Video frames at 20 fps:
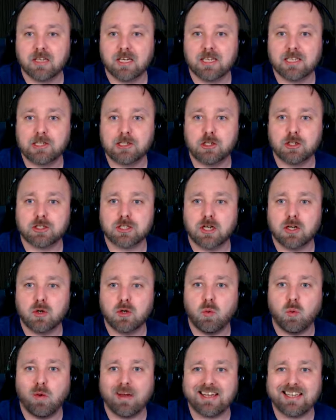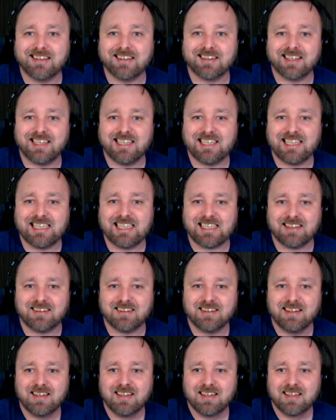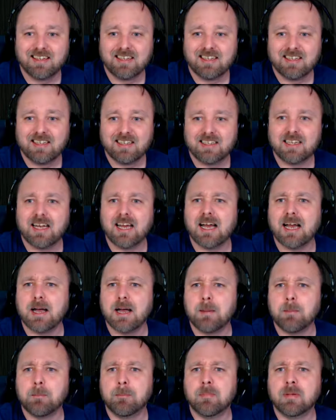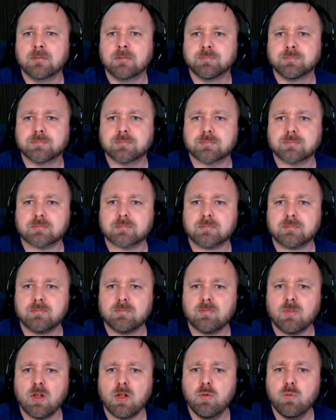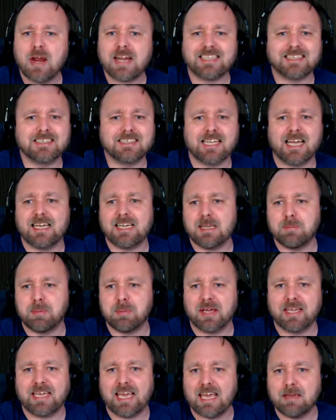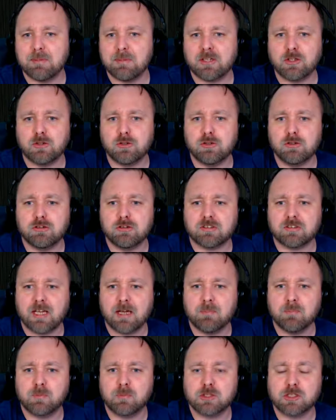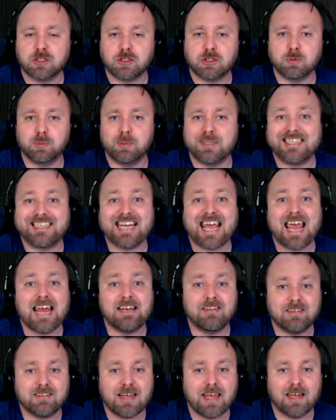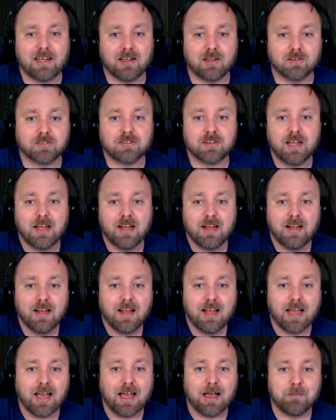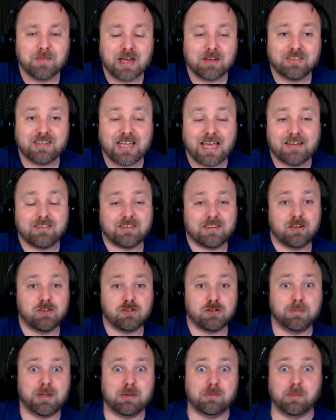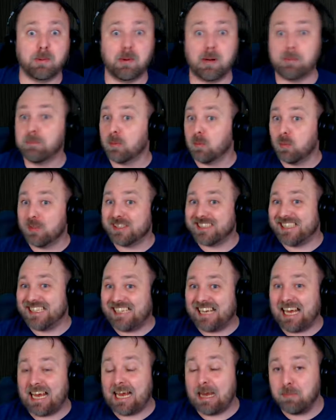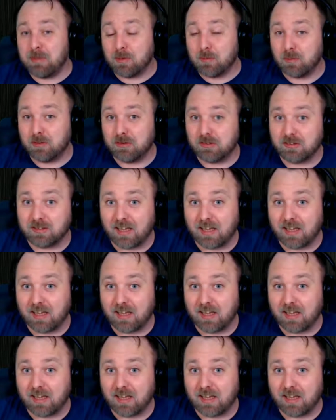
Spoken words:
They looked quite neat. Right, tiny bit of gaming news was to do with Dead Cells. Now, Dead Cells, you may remember, was the game that was...